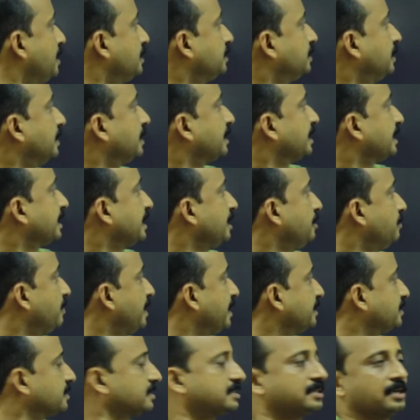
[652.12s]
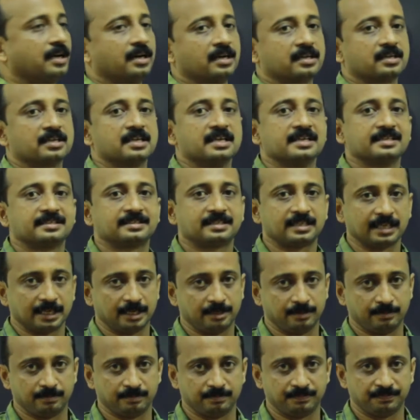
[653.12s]
their images are
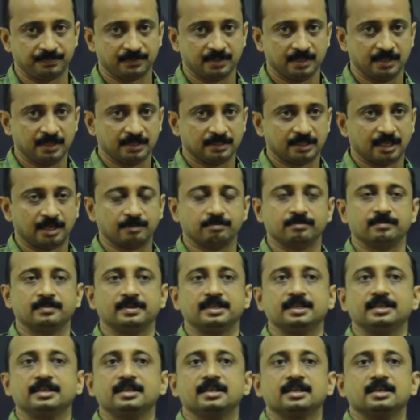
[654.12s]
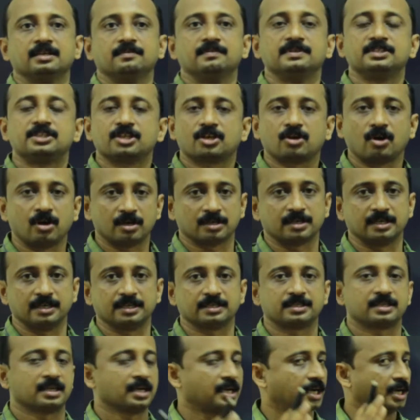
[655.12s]
same. That means which
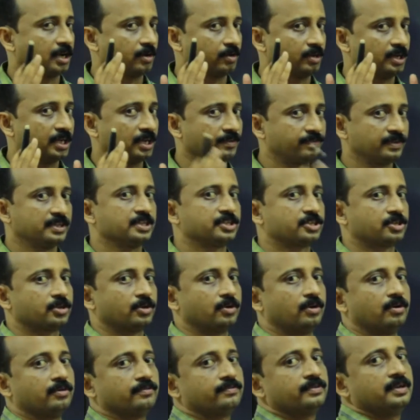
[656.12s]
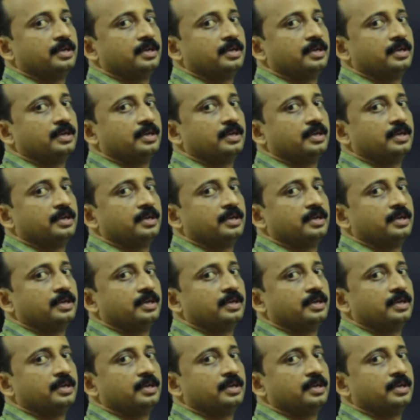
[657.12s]
contradict our definition of